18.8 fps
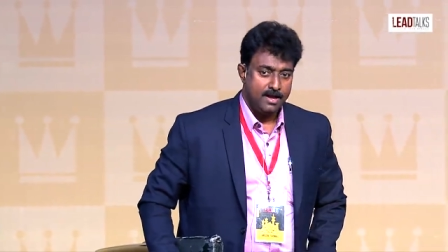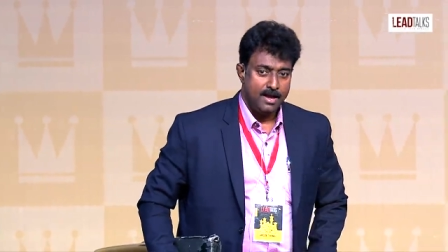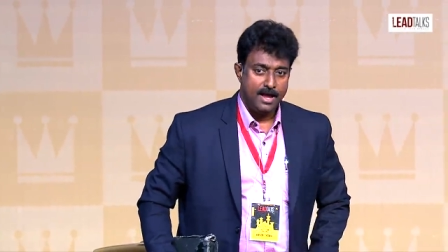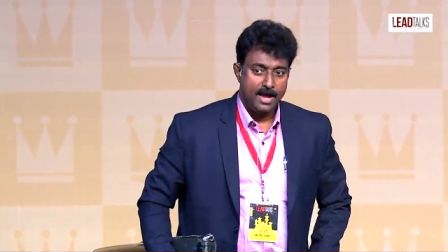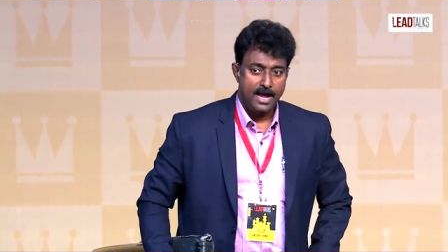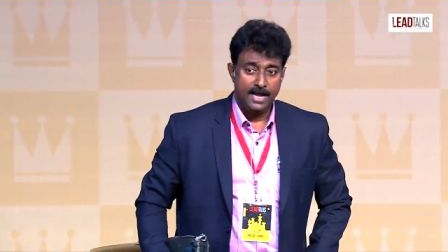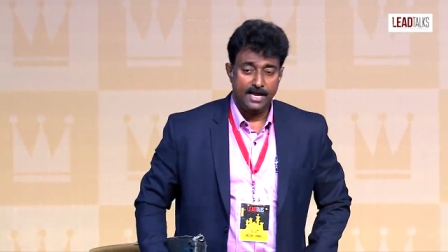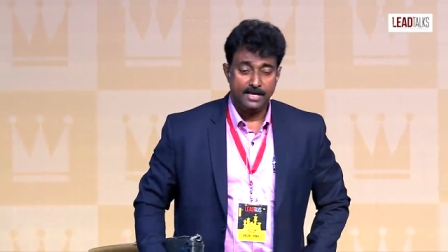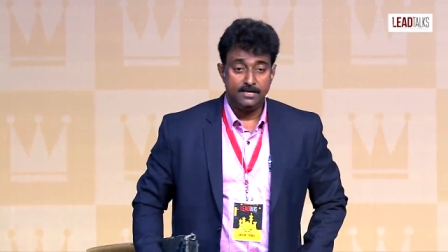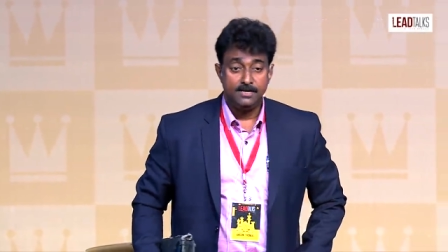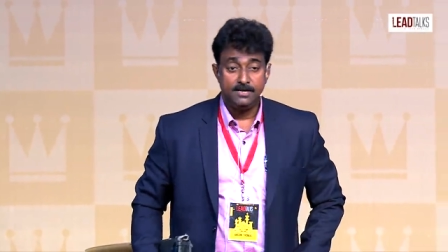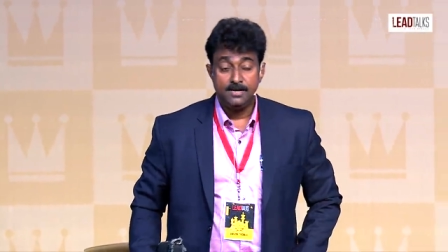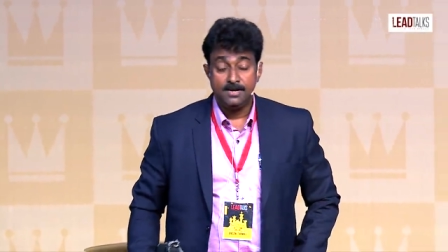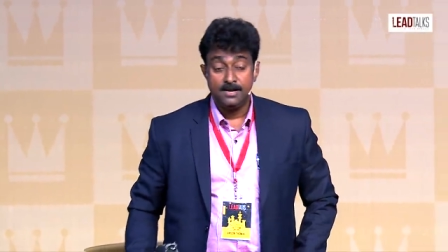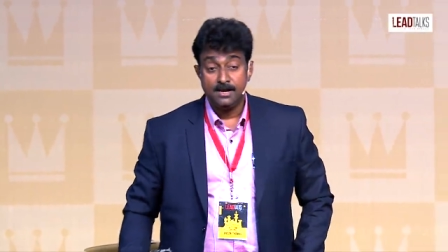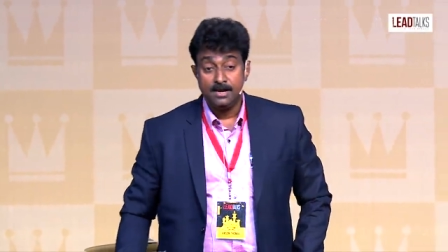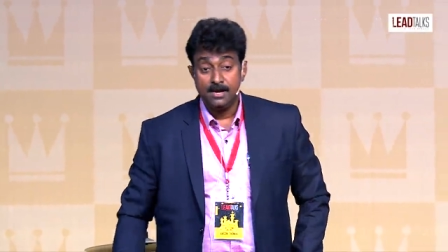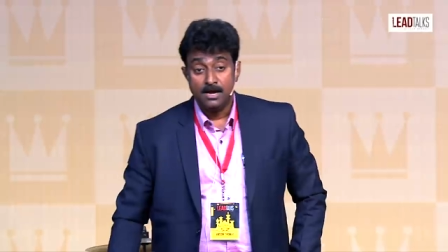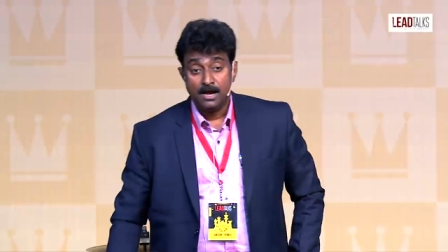And
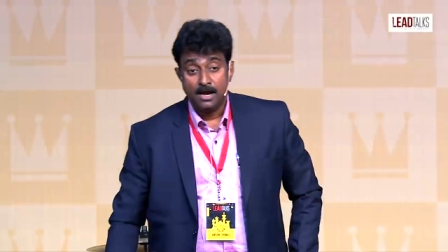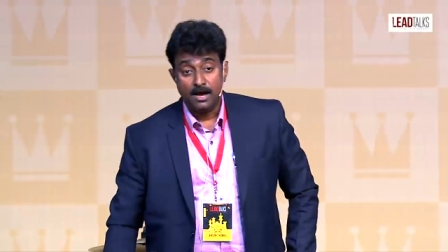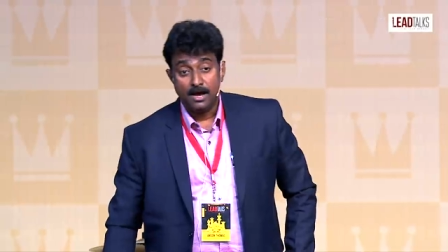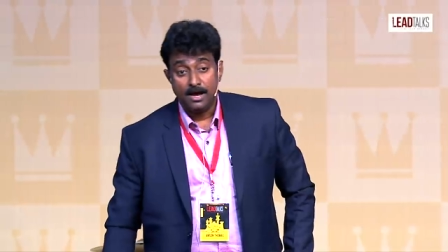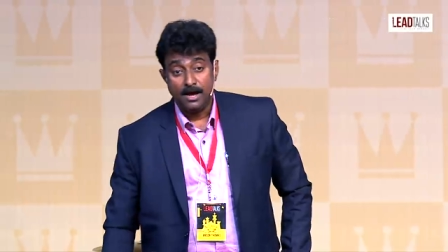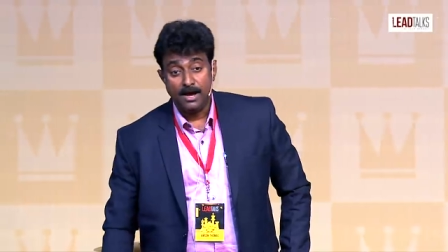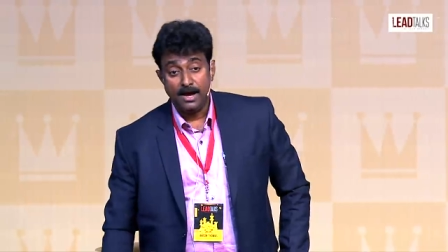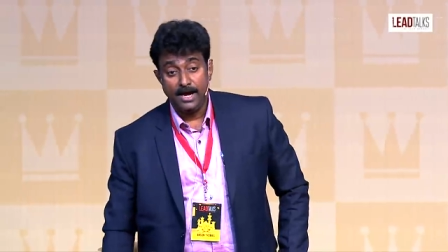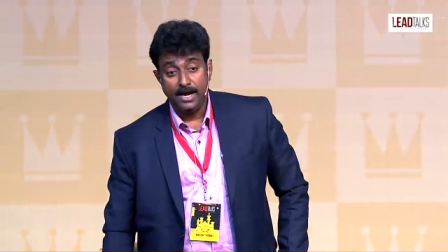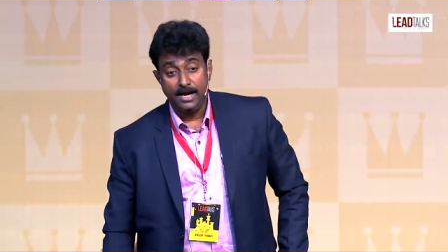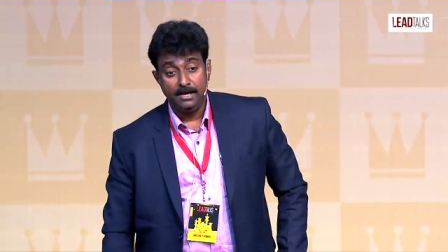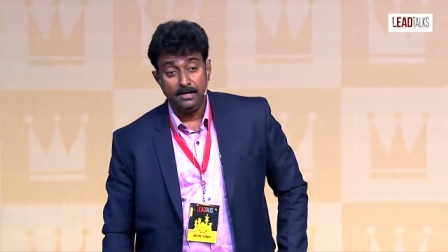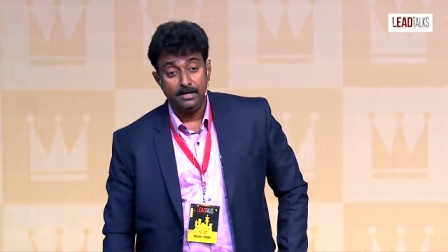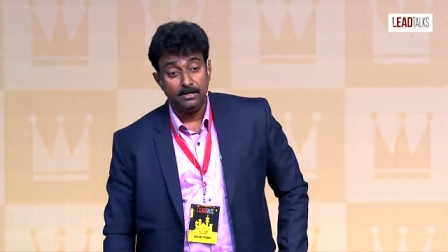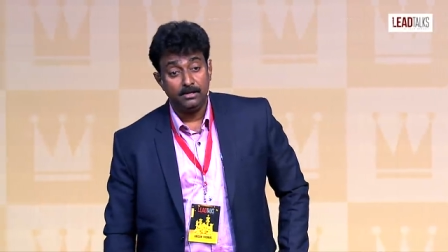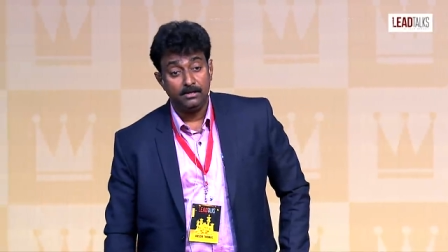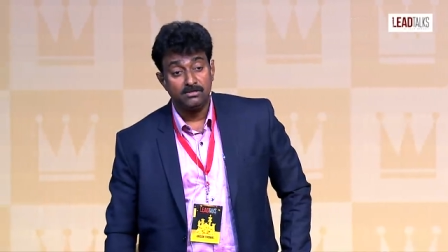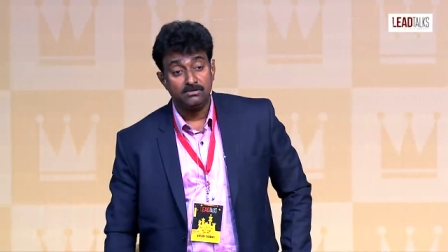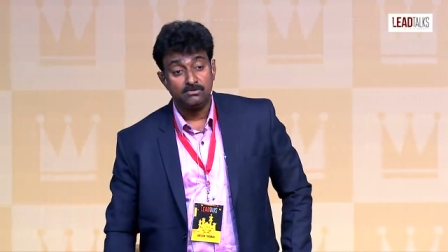I
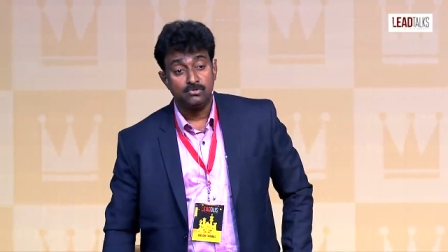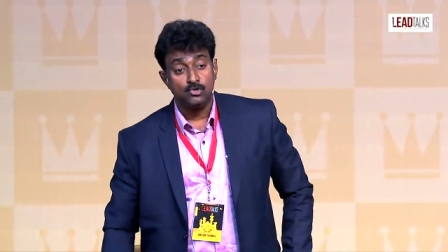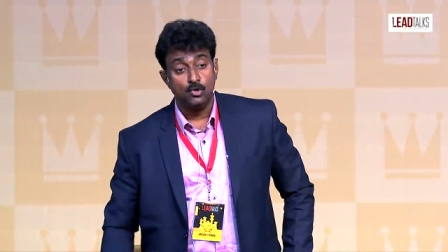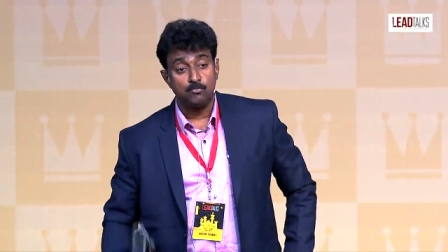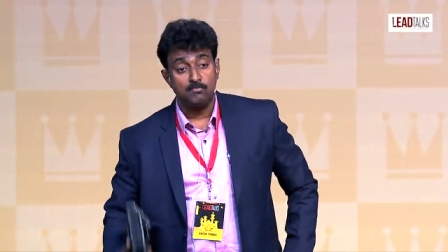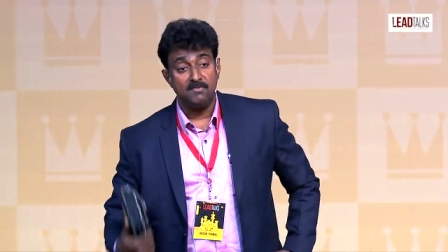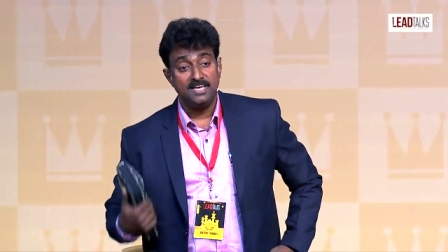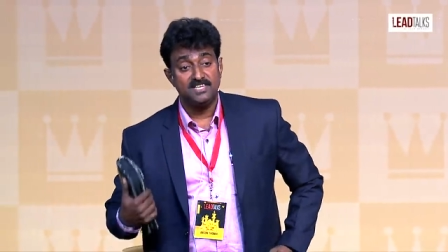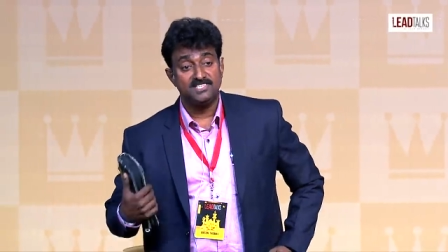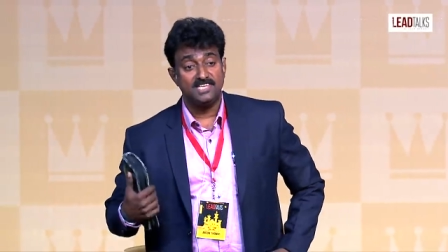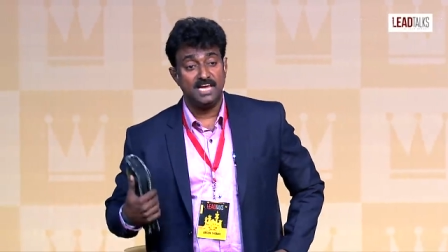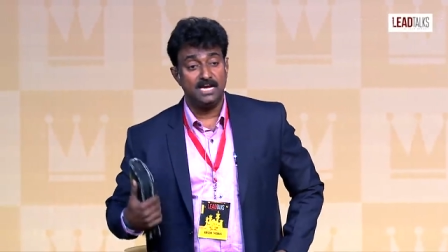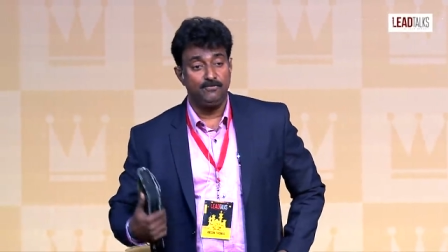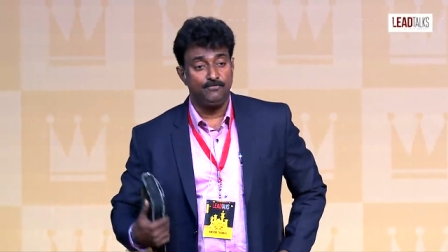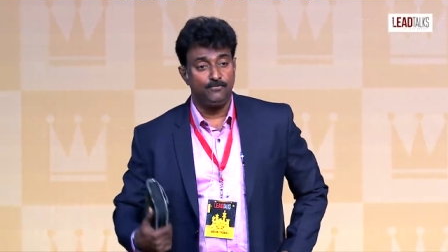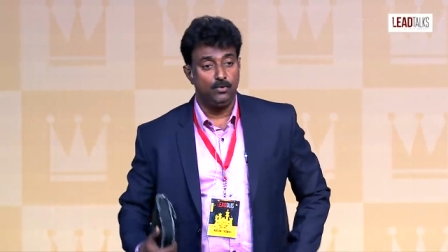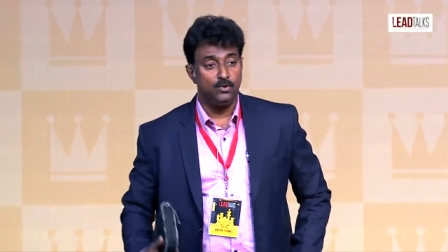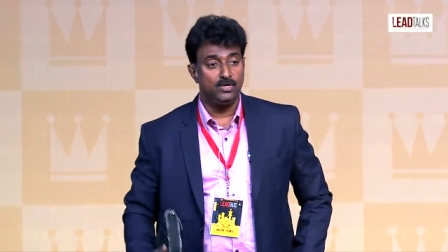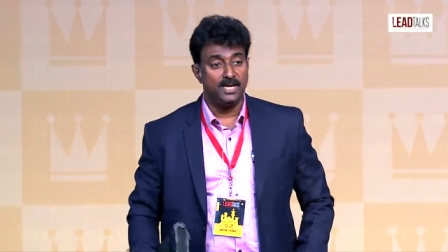took my cell
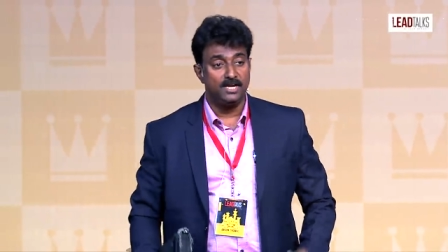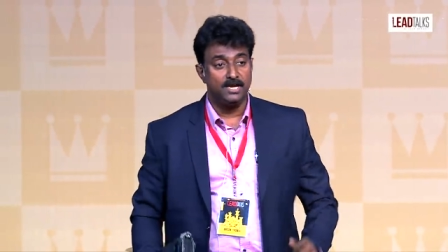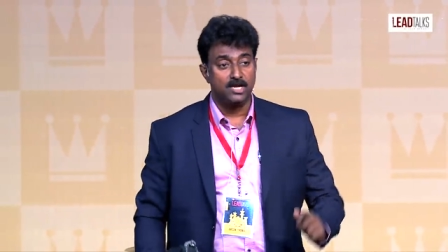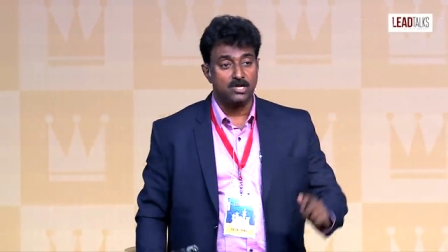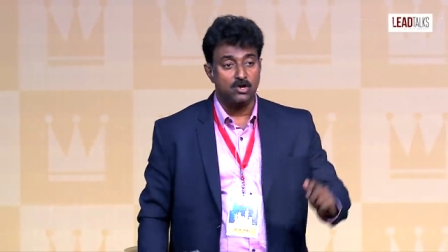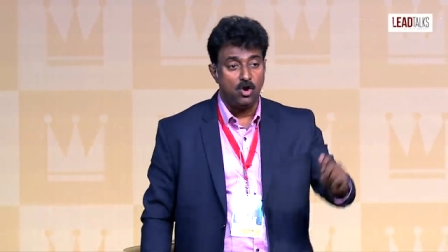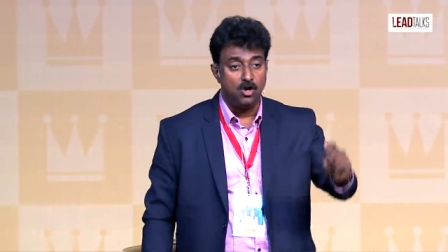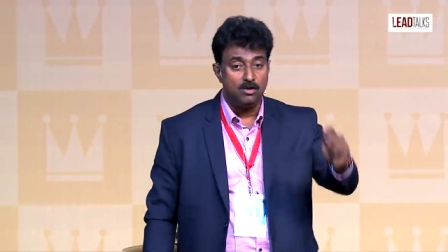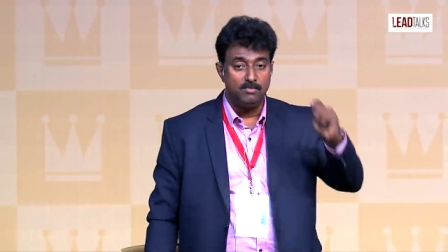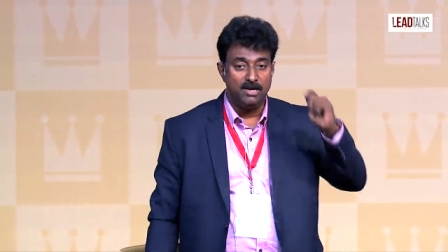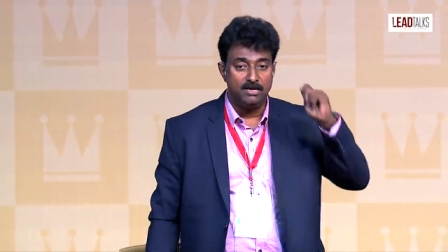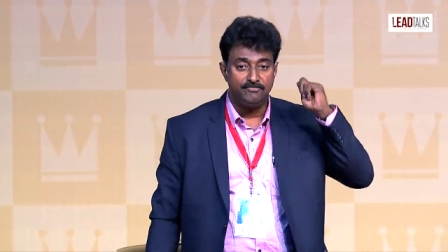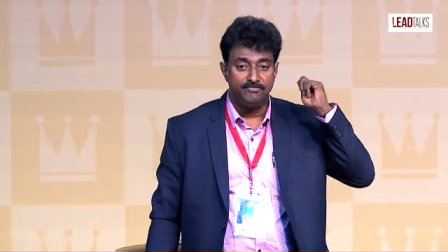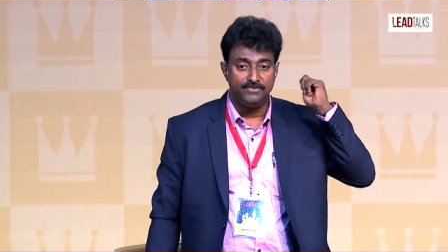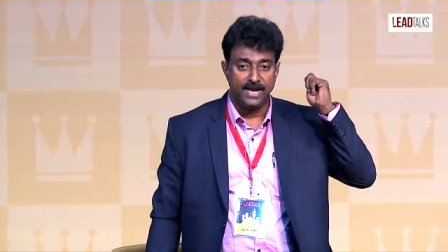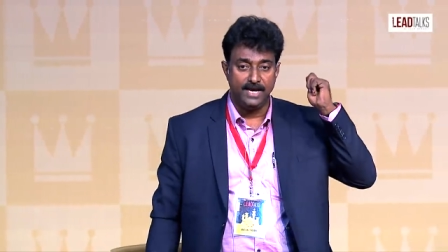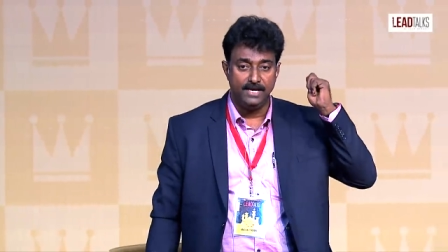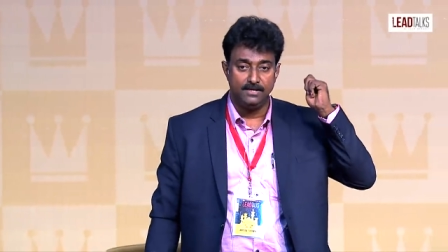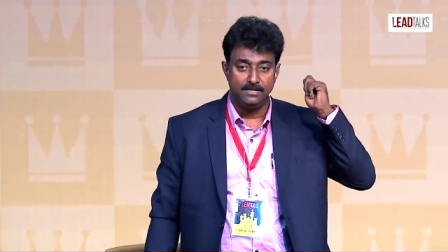phone and I called my
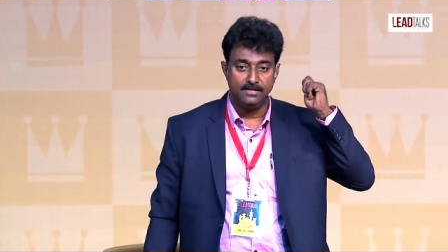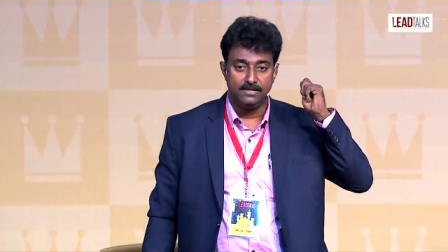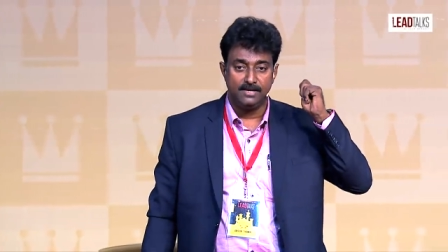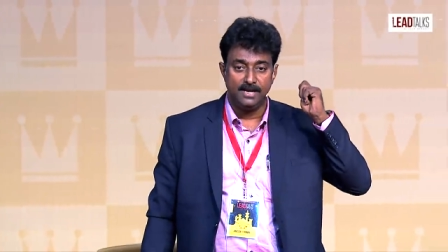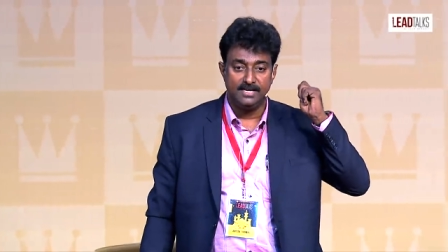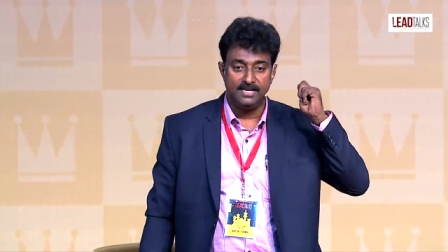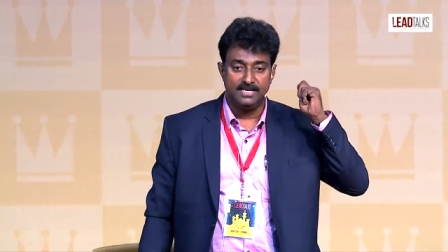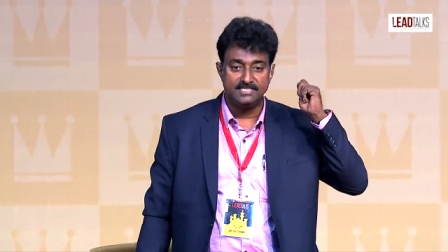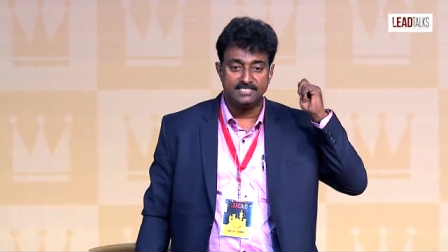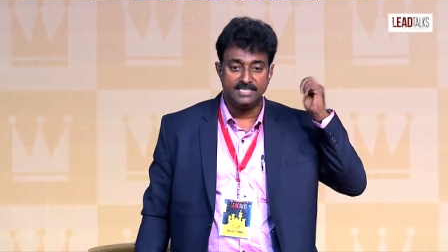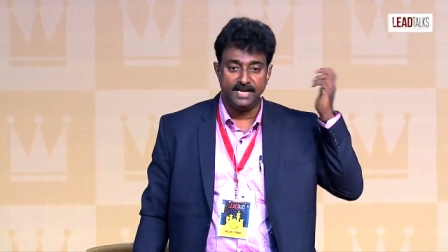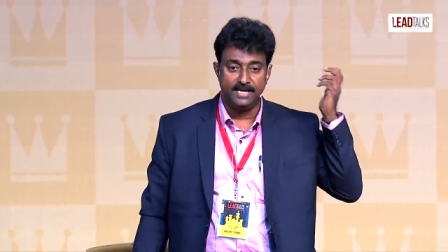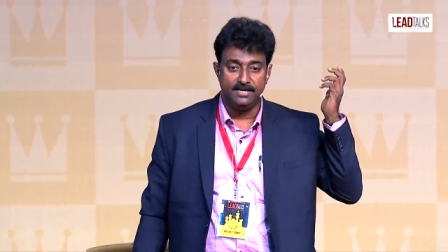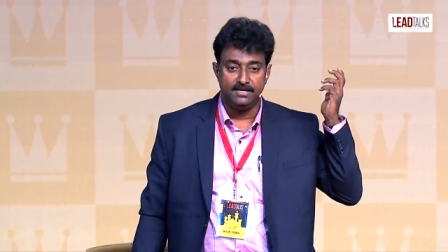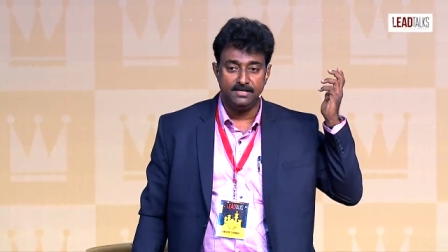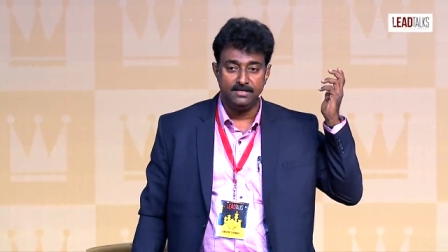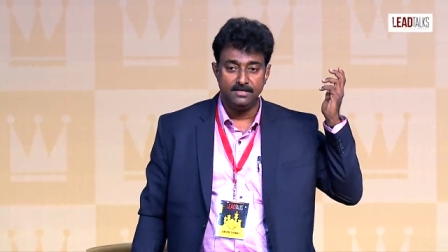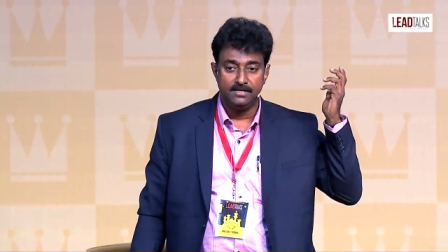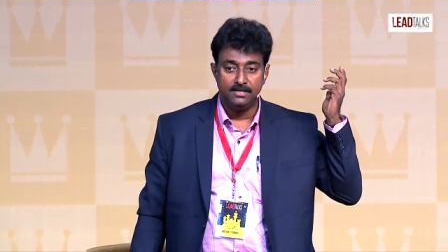friend and I said,